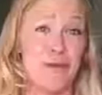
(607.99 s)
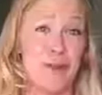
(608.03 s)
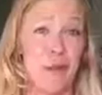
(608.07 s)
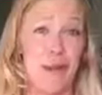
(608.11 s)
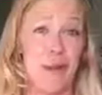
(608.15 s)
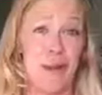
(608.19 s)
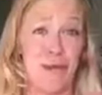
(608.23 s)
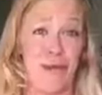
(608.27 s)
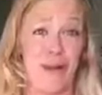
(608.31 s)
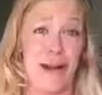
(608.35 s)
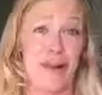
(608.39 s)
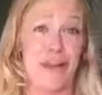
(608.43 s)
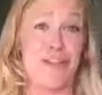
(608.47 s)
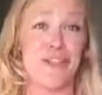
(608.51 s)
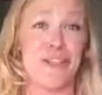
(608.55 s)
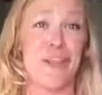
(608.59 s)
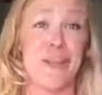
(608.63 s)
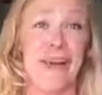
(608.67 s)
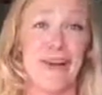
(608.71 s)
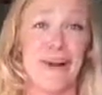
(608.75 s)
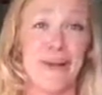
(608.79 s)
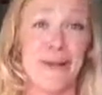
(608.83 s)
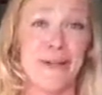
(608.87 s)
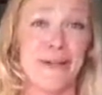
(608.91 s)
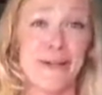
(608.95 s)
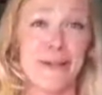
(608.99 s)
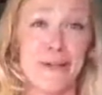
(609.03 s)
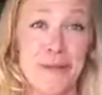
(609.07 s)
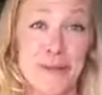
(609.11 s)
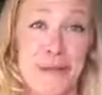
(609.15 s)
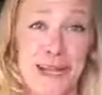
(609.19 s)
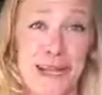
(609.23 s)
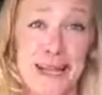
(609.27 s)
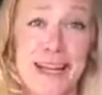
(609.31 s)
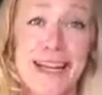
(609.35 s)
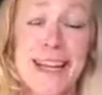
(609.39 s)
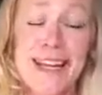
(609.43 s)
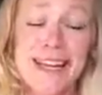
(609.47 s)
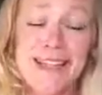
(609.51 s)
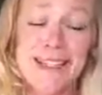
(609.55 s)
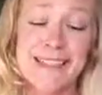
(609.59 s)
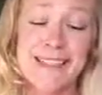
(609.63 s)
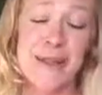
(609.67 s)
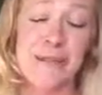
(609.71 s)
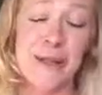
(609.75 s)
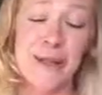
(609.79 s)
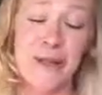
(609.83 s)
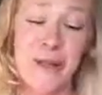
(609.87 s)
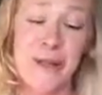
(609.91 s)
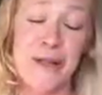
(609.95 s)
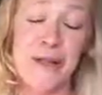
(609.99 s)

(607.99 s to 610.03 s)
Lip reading: So I'm branching out a little bit because I'm one